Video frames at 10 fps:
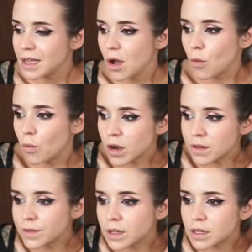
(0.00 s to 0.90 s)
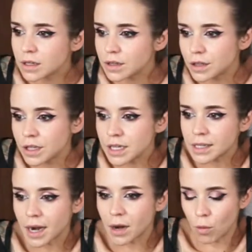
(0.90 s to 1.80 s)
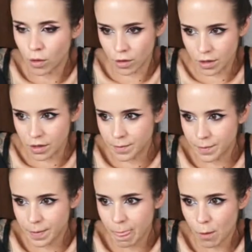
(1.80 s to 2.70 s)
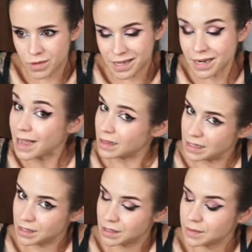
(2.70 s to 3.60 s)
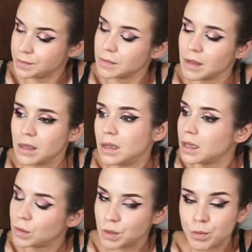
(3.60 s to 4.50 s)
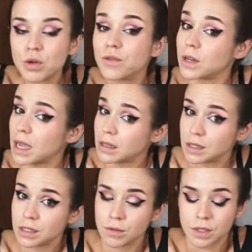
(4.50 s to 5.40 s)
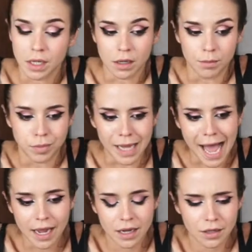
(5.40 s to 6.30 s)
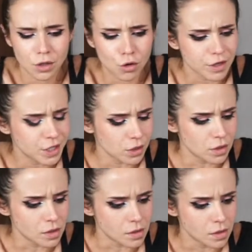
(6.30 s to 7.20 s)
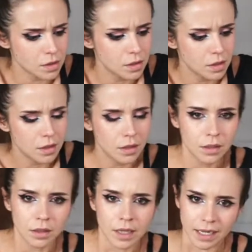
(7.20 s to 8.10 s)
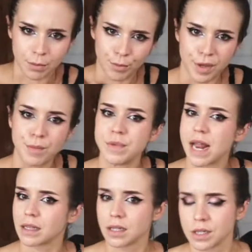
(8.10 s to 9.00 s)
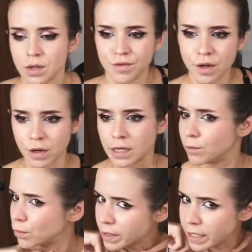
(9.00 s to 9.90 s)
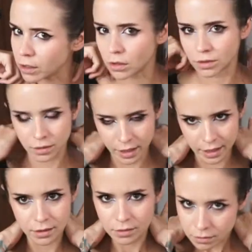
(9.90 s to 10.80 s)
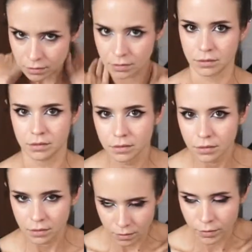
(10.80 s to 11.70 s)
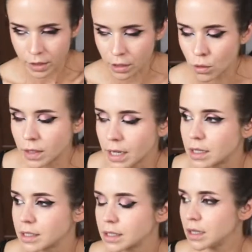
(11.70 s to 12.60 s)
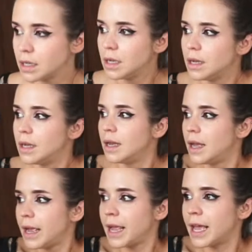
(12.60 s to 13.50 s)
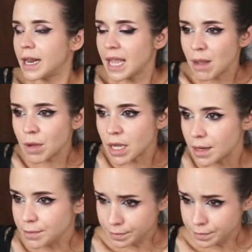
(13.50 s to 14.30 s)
one of the things that I ordered was a necklace. It was a beautiful necklace. It was like a black crystal, like bib necklace. So very regal, like really cool necklace. And it came in